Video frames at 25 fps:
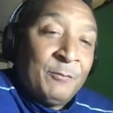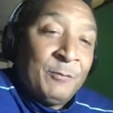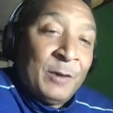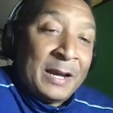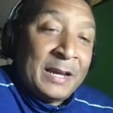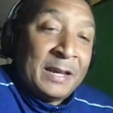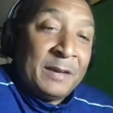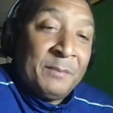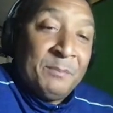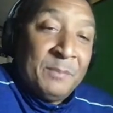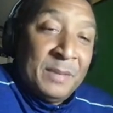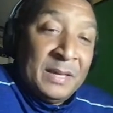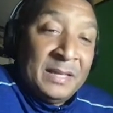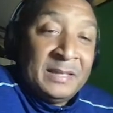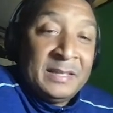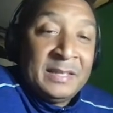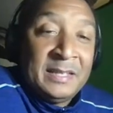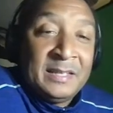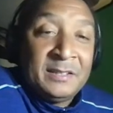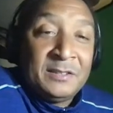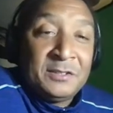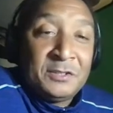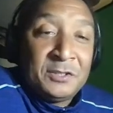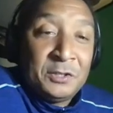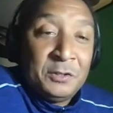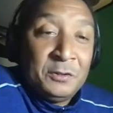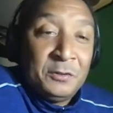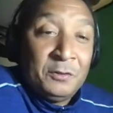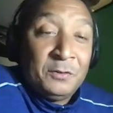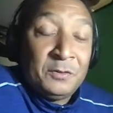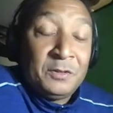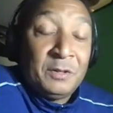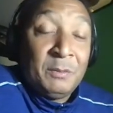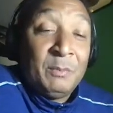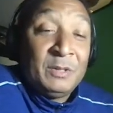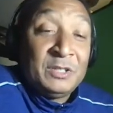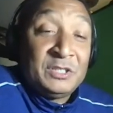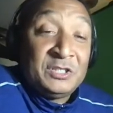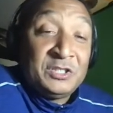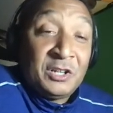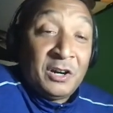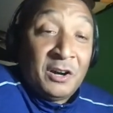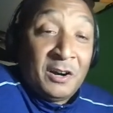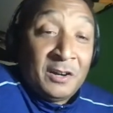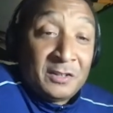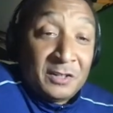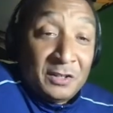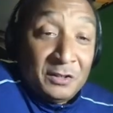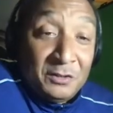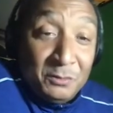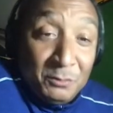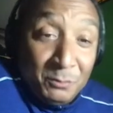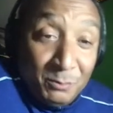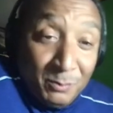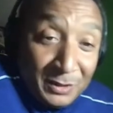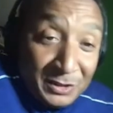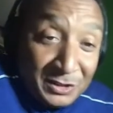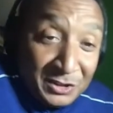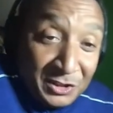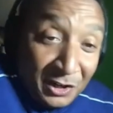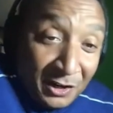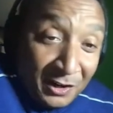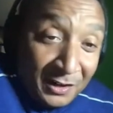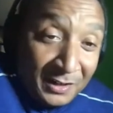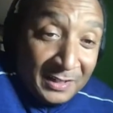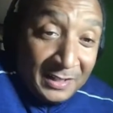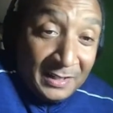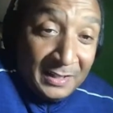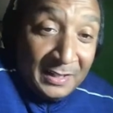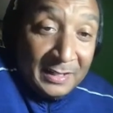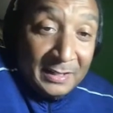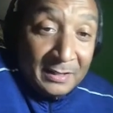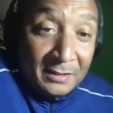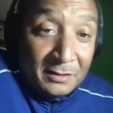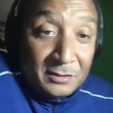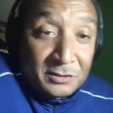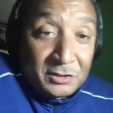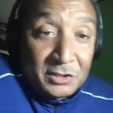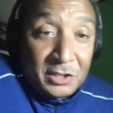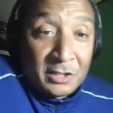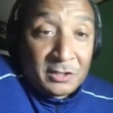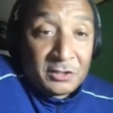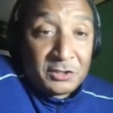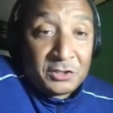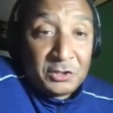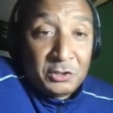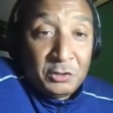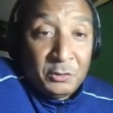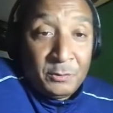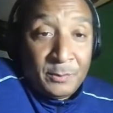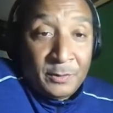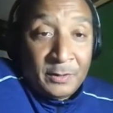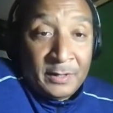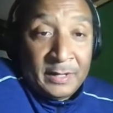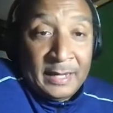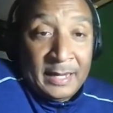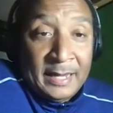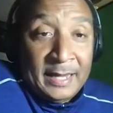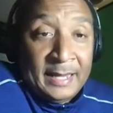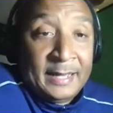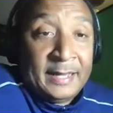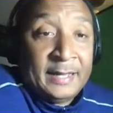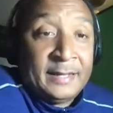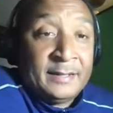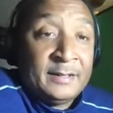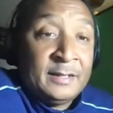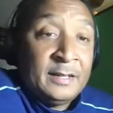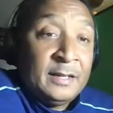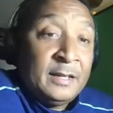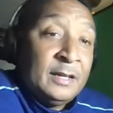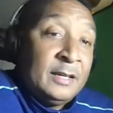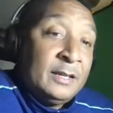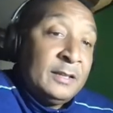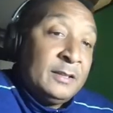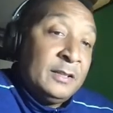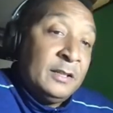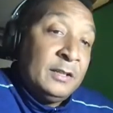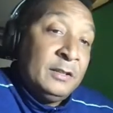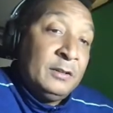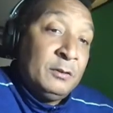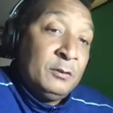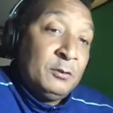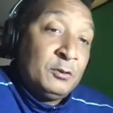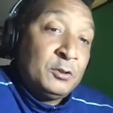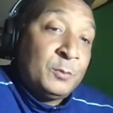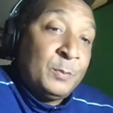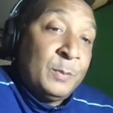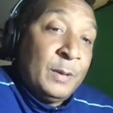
recommended to the new majority leader Chuck Schumer, and and